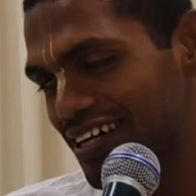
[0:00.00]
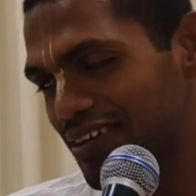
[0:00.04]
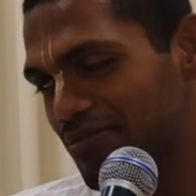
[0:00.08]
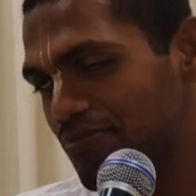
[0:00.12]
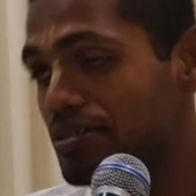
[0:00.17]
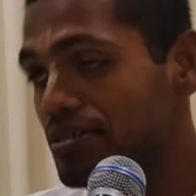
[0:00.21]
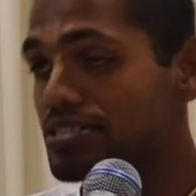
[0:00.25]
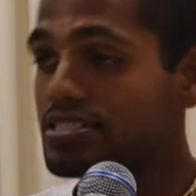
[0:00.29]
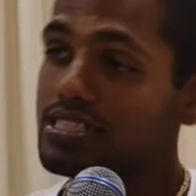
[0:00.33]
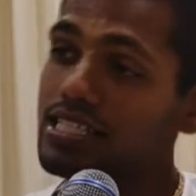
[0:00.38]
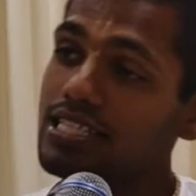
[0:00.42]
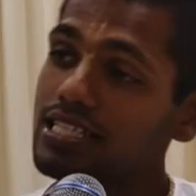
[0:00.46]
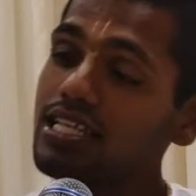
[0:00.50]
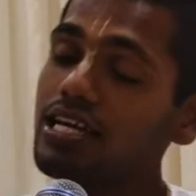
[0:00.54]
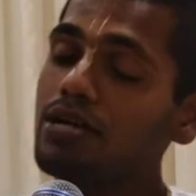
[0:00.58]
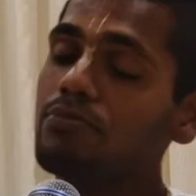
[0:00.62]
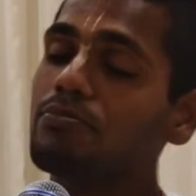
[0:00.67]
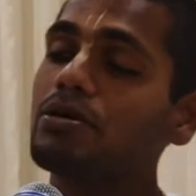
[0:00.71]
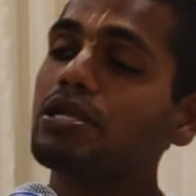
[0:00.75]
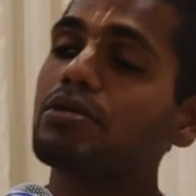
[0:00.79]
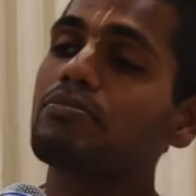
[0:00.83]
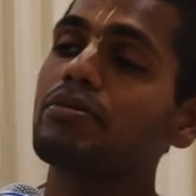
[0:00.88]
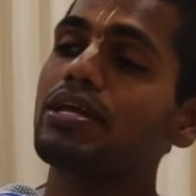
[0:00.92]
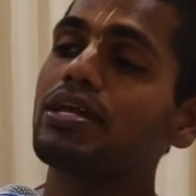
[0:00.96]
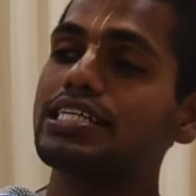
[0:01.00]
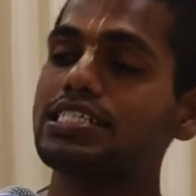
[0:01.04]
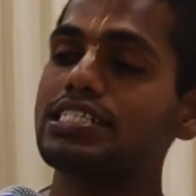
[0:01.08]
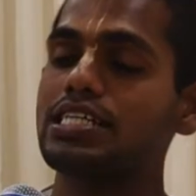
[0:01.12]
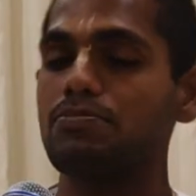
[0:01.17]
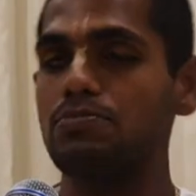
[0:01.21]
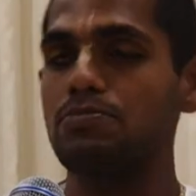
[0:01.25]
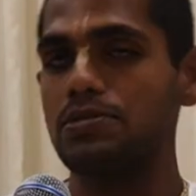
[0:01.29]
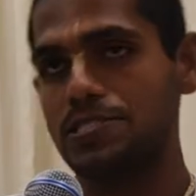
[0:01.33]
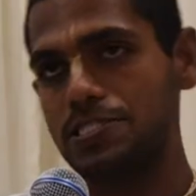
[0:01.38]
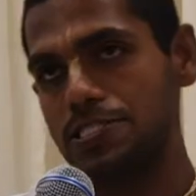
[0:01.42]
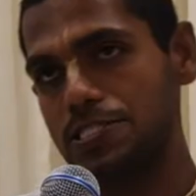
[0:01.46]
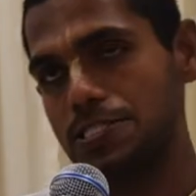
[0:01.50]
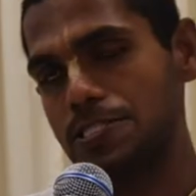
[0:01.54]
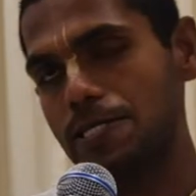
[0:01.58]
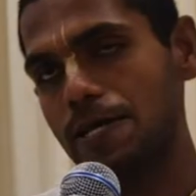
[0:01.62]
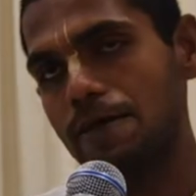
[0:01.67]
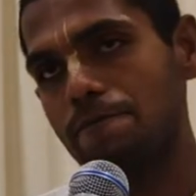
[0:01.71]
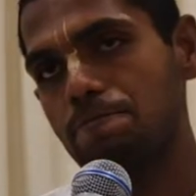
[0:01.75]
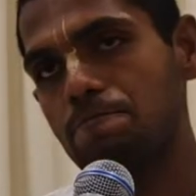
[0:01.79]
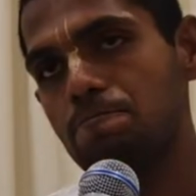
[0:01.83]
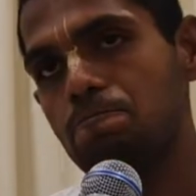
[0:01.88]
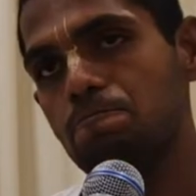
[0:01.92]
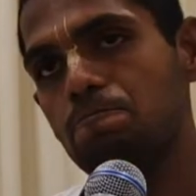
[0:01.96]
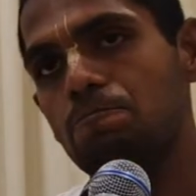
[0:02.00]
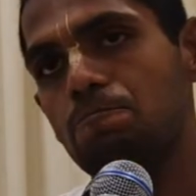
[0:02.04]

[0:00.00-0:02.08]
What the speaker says: But still there are many, many examples.